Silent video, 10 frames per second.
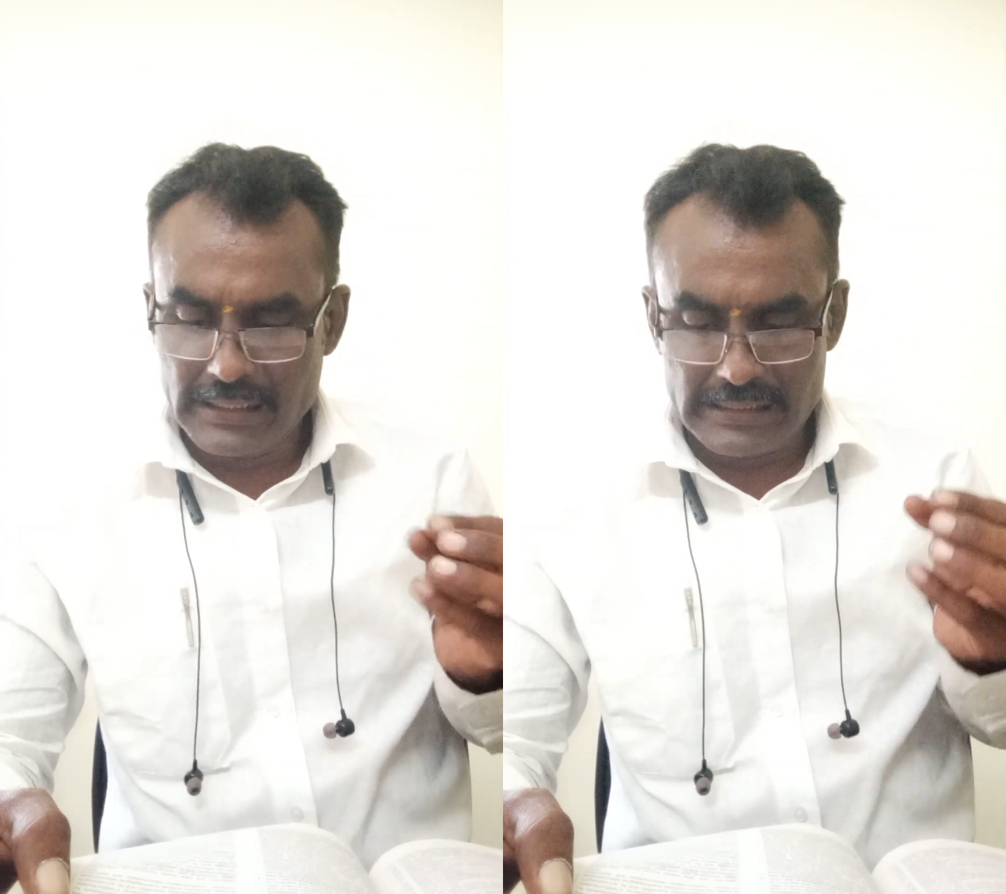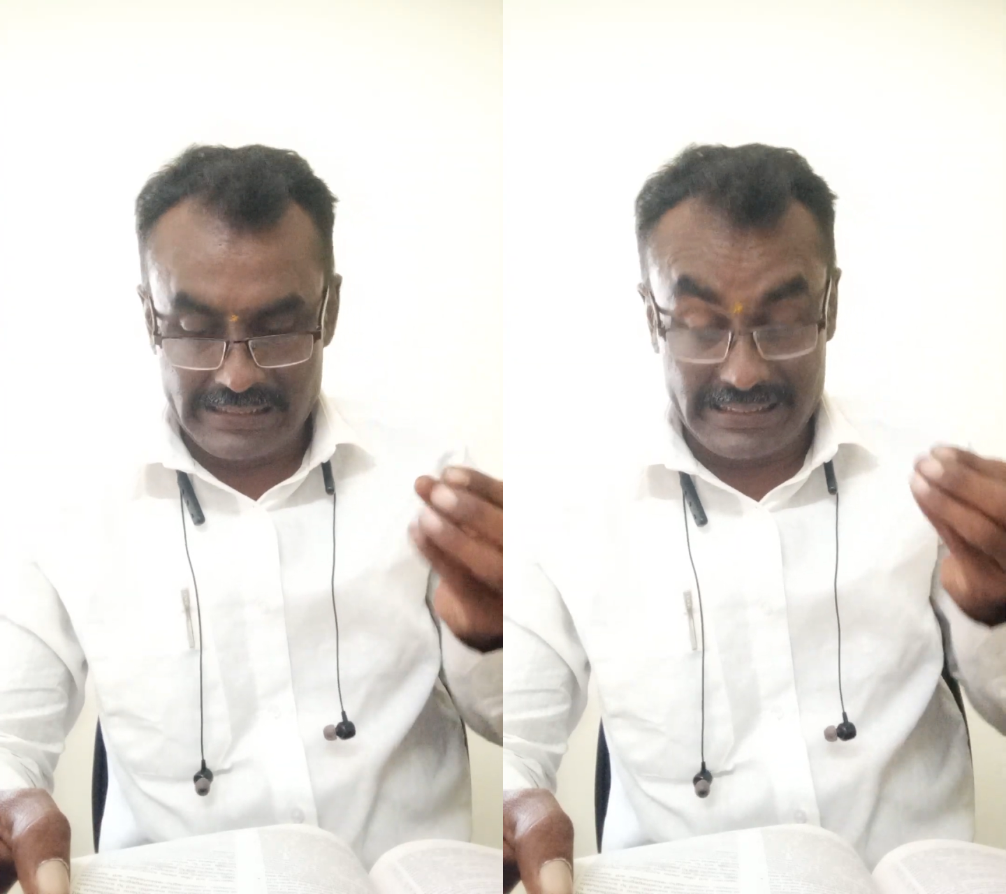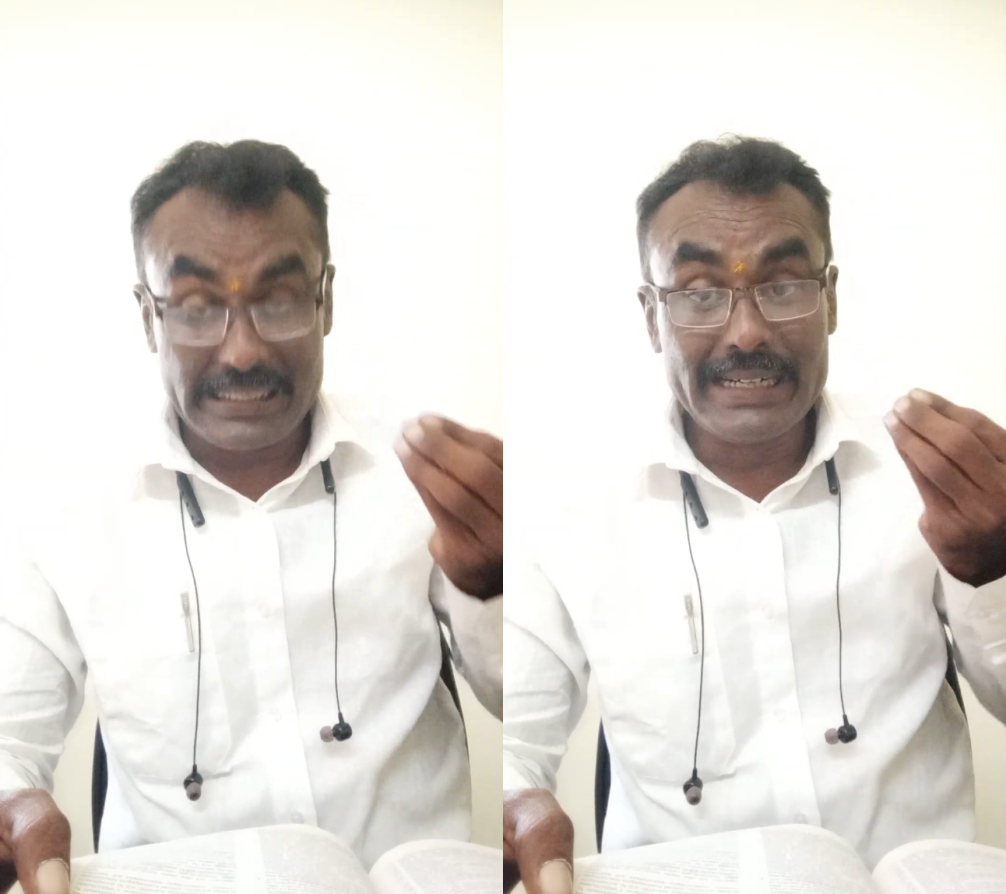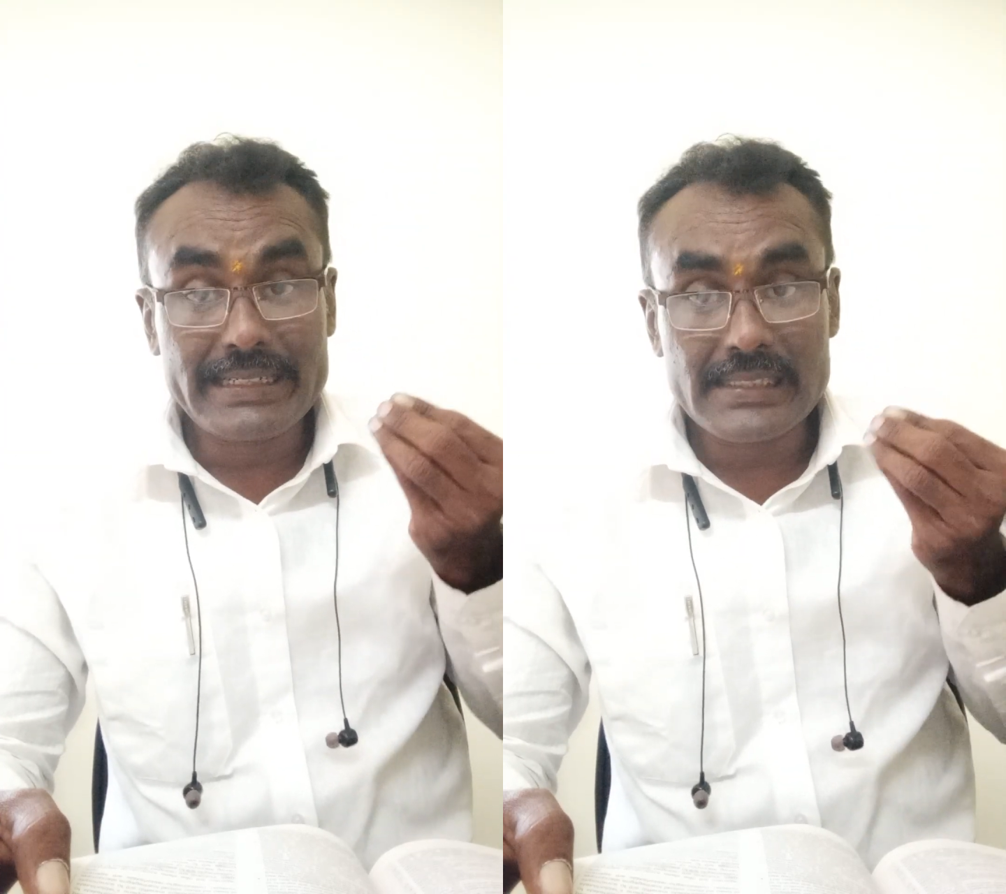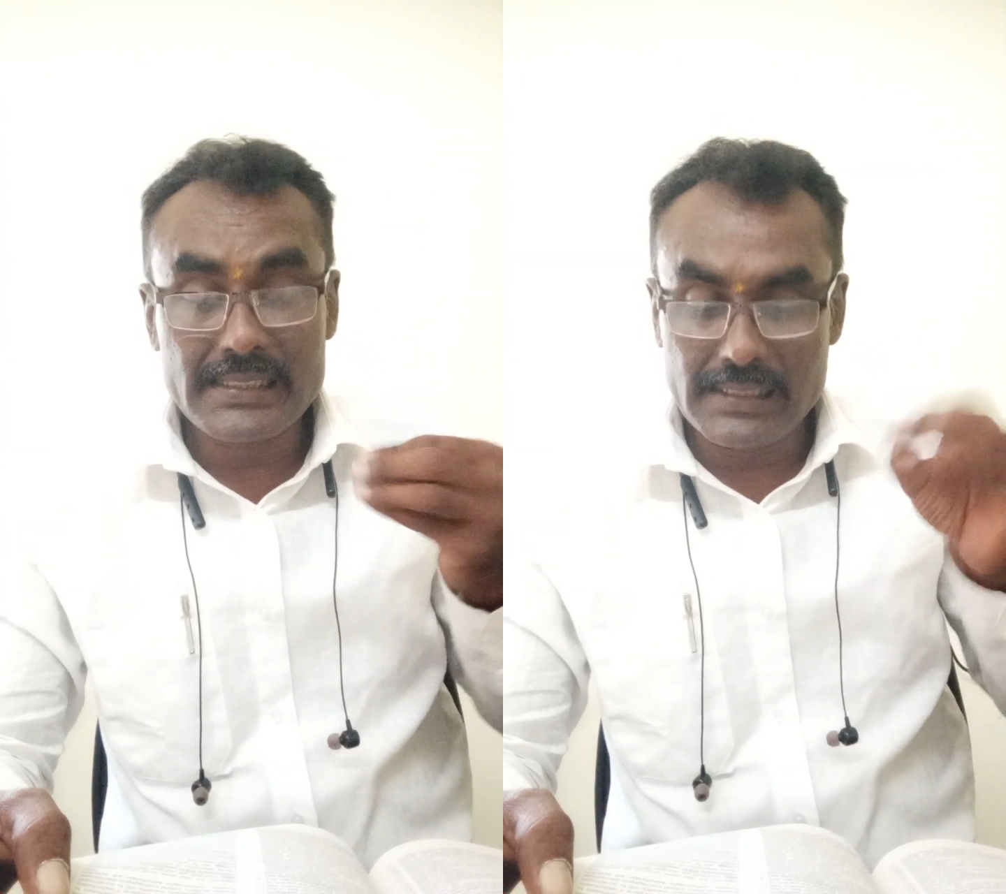
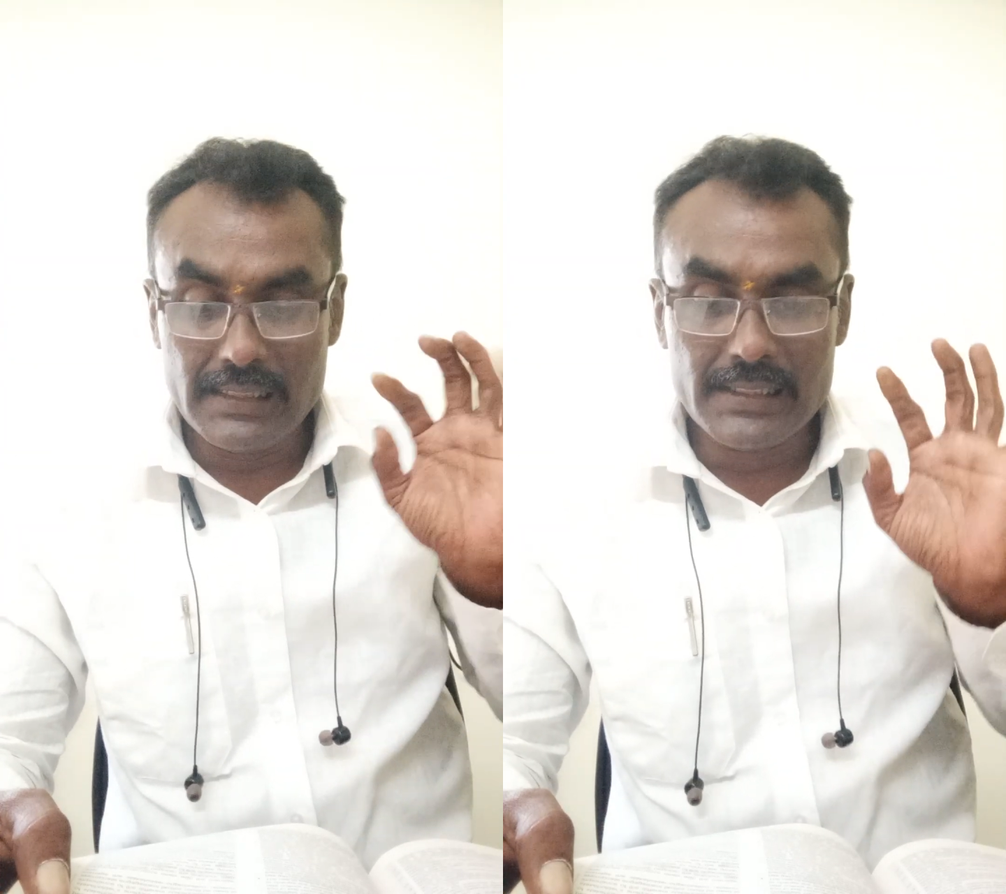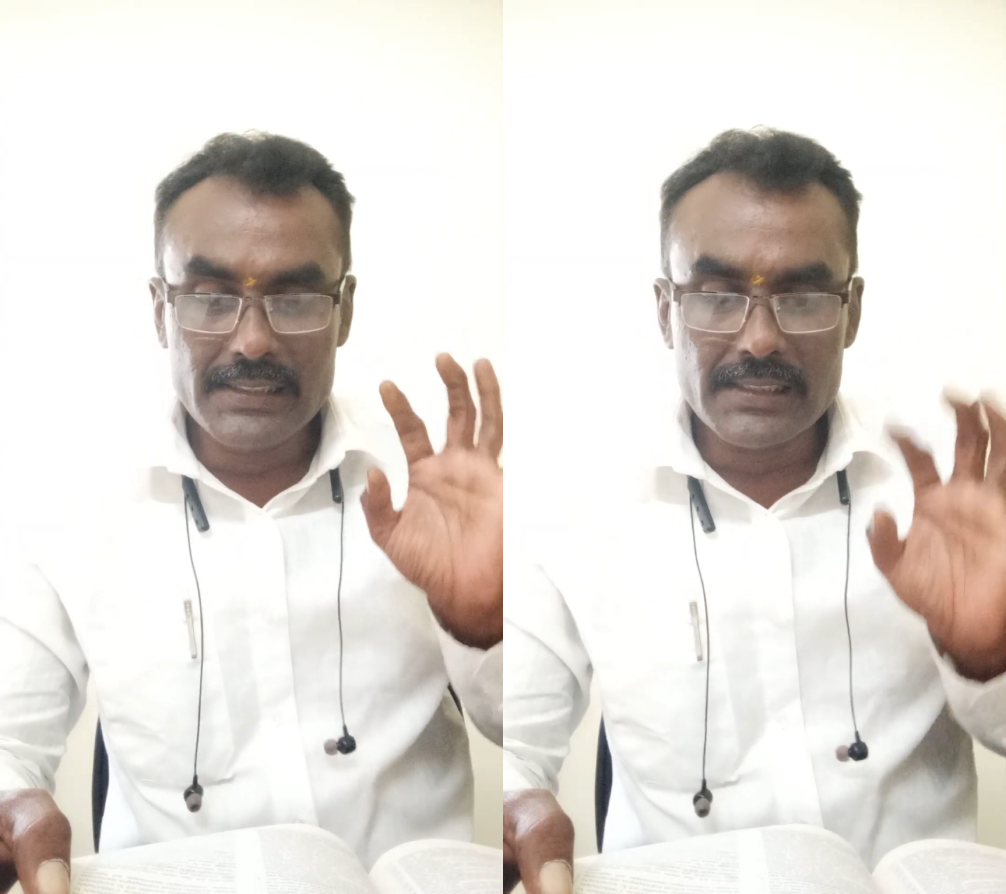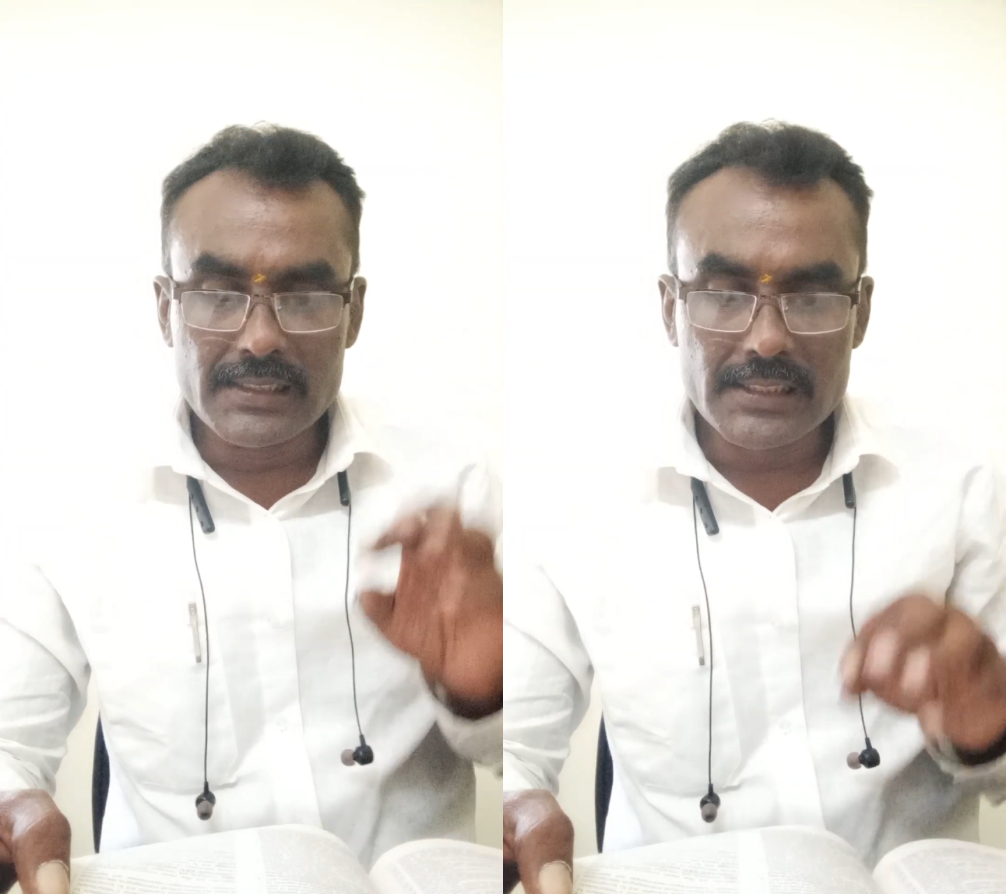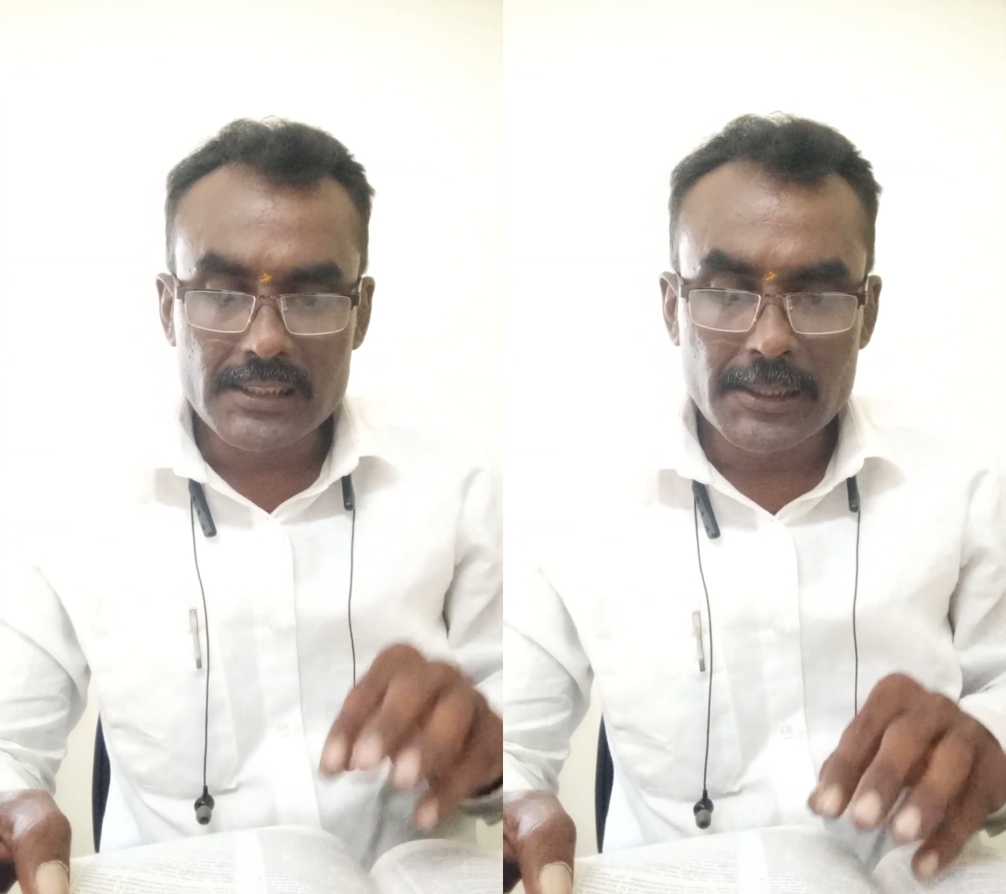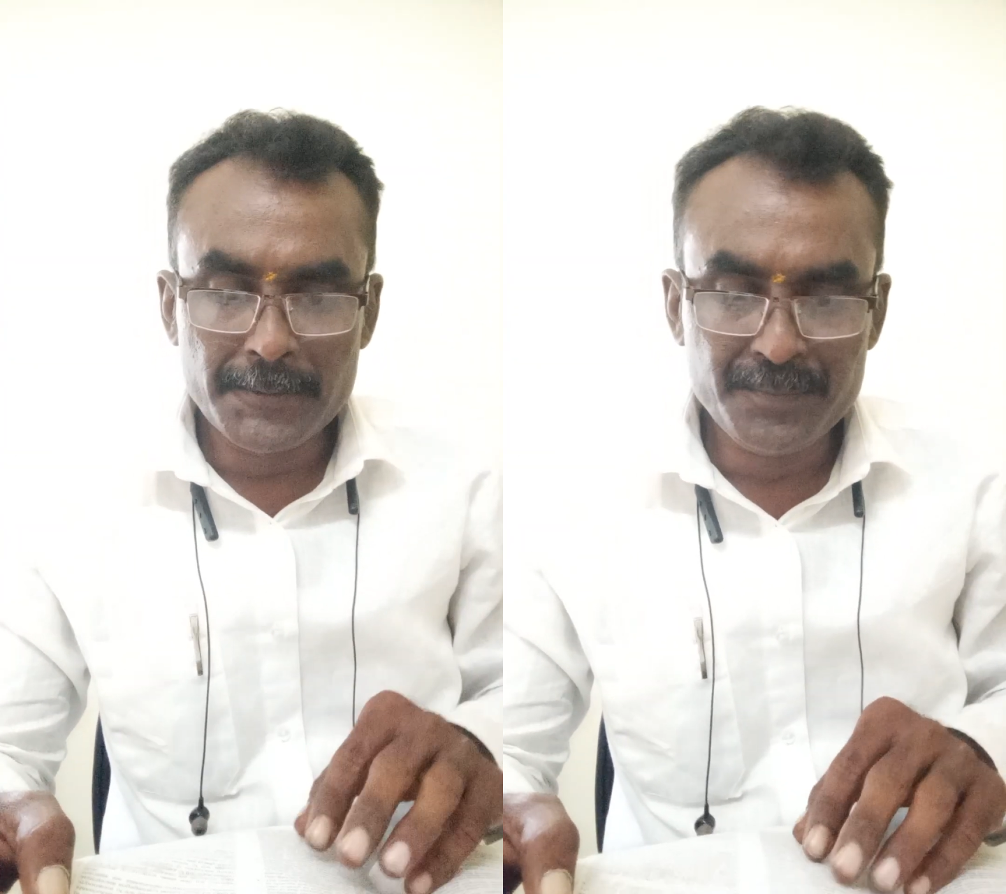strategic
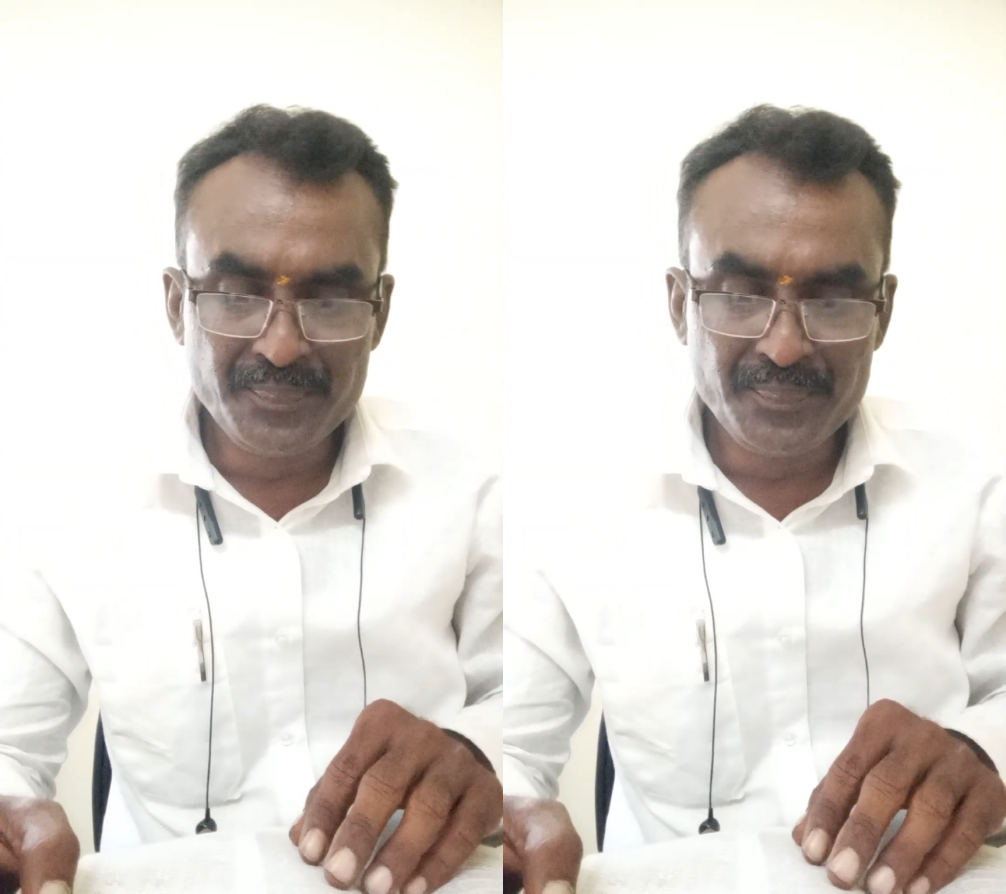leaders.